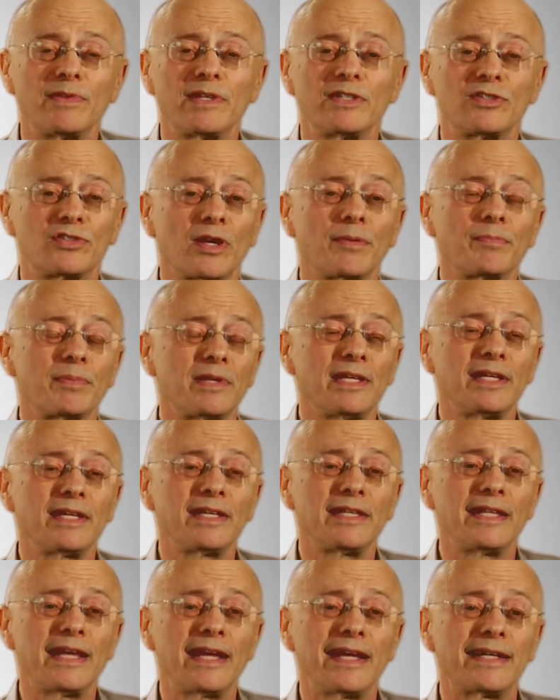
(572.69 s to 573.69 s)

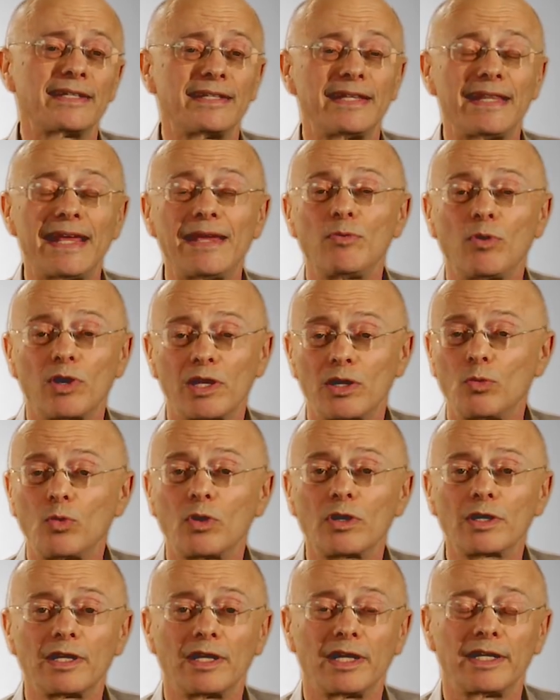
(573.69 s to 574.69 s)
something that they want to
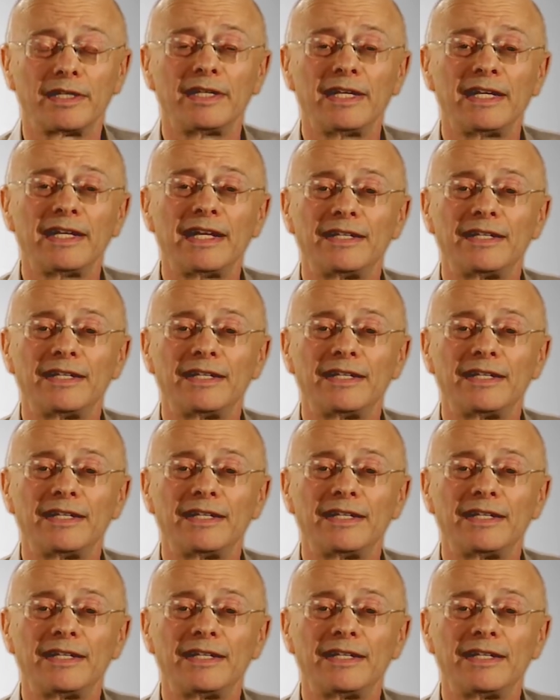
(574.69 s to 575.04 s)
work on.